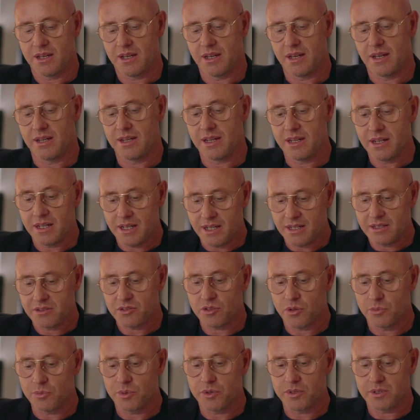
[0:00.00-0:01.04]
And then at
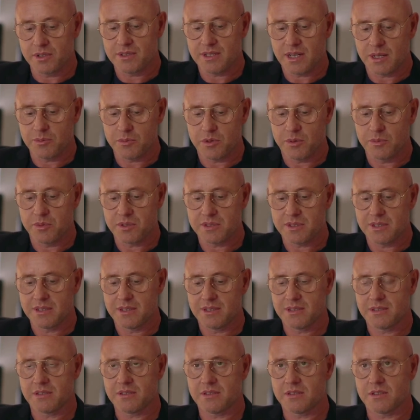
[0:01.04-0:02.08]
some point in time, obviously,
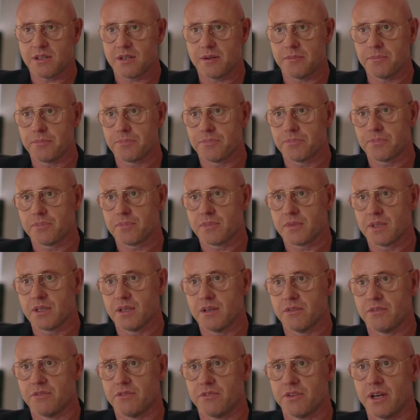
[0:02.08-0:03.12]
this is a
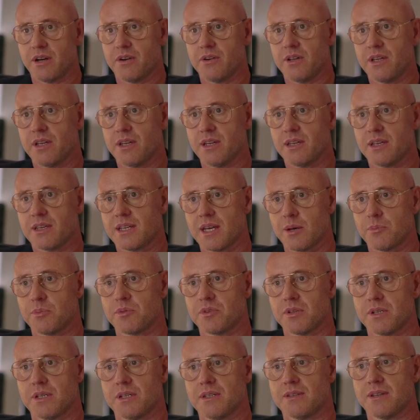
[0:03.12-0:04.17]
very
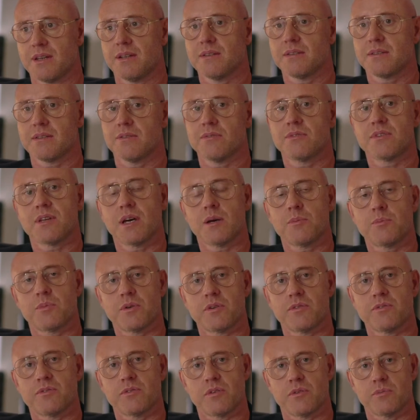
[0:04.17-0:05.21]
capital-intensive type
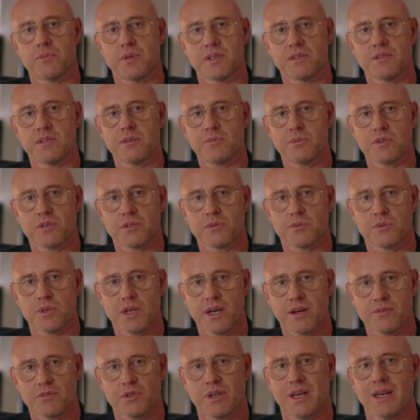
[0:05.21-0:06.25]
of business because we
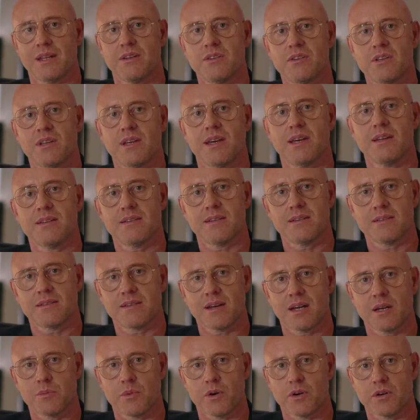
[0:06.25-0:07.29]
have to educate the
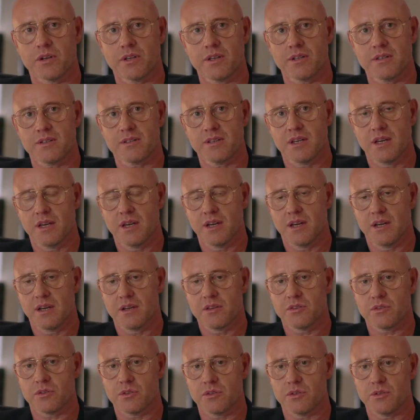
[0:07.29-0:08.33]
entire market.
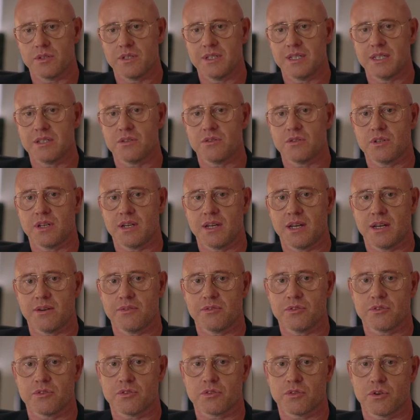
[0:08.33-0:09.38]
So you need to
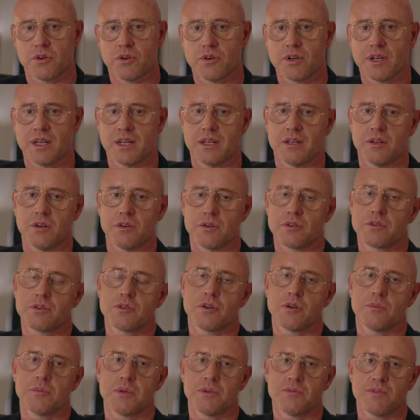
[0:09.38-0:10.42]
have strong and
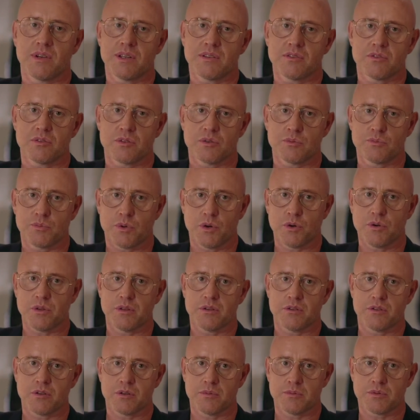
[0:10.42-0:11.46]
long-term investors, both
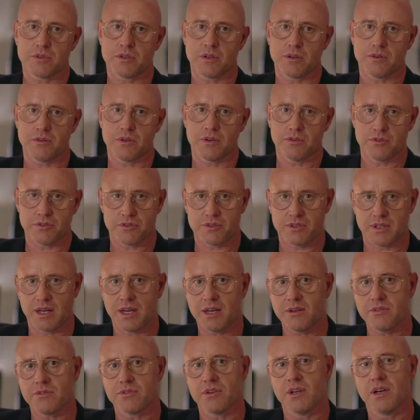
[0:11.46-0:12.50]
in terms of
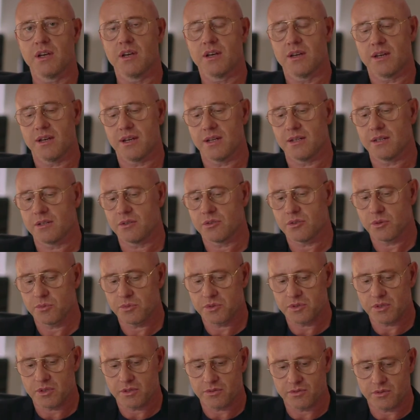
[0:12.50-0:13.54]
staff and in
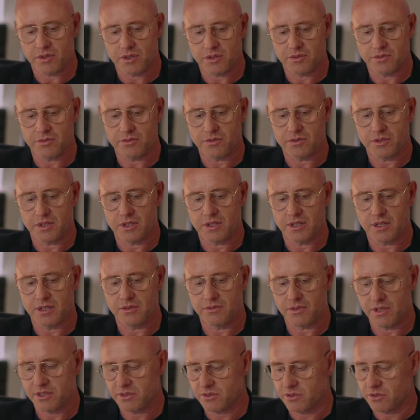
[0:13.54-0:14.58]
terms of
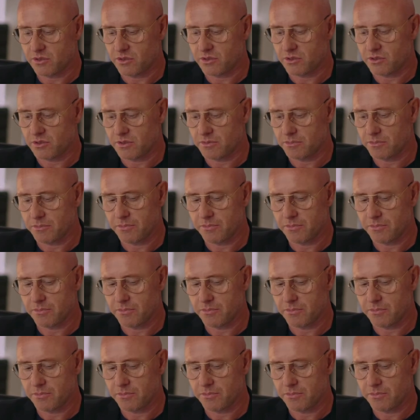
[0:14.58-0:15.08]
investors.